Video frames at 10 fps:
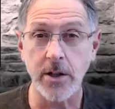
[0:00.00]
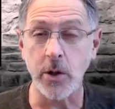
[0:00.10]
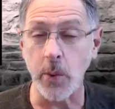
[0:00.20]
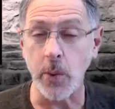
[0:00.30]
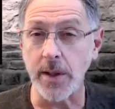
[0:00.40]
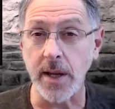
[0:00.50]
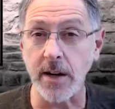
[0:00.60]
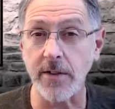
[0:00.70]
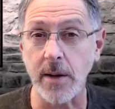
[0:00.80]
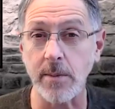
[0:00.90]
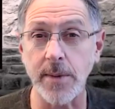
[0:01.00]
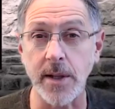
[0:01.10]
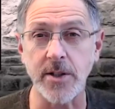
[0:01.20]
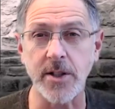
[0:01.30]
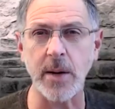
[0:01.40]
Do we think of them
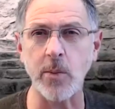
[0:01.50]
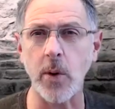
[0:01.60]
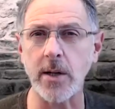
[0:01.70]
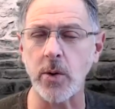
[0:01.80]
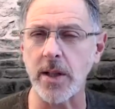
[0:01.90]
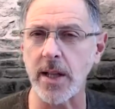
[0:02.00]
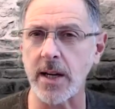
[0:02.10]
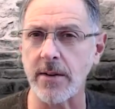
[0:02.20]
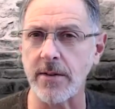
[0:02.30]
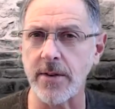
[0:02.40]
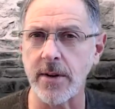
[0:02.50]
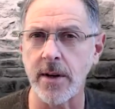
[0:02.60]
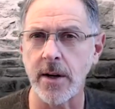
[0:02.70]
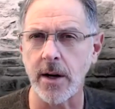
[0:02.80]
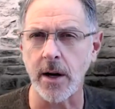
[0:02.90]
the same way as we think of
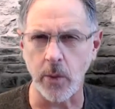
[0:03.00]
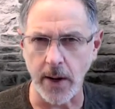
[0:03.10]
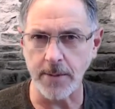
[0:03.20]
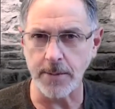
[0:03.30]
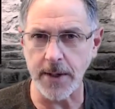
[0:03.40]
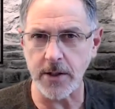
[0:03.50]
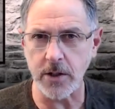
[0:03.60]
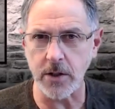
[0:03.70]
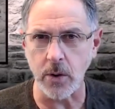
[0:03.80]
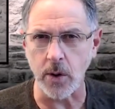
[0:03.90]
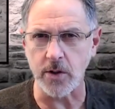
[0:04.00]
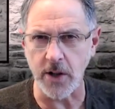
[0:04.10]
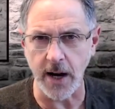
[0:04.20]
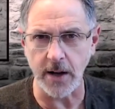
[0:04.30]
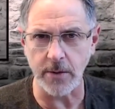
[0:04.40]
a rapist or a
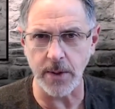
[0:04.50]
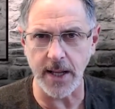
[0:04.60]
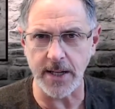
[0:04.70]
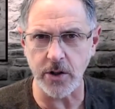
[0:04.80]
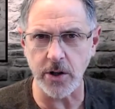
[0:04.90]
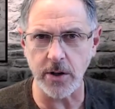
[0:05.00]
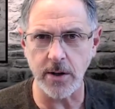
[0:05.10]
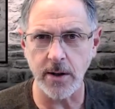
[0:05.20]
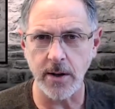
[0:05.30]
child molester?